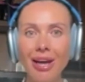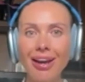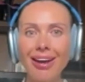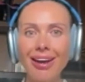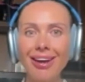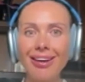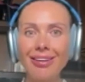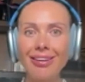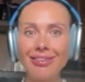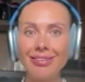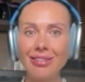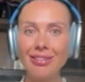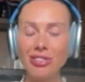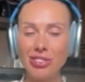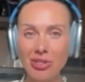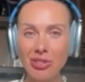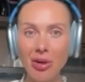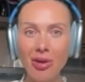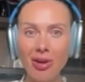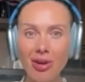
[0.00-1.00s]
and
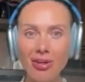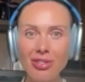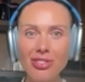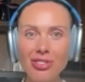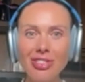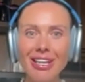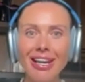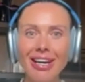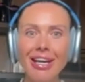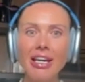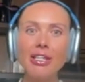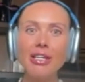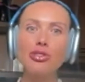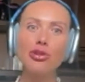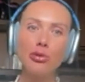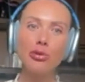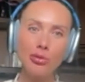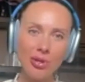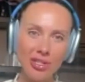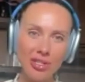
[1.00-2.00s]
stars, it's
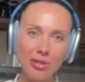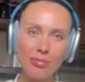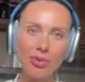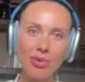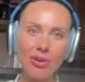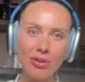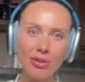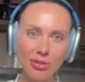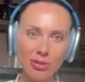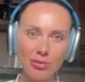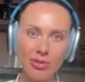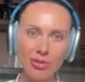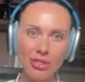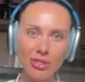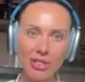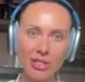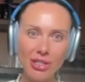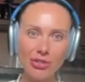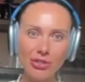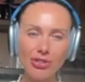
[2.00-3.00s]
already part of the
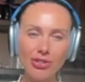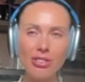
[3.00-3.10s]
nature.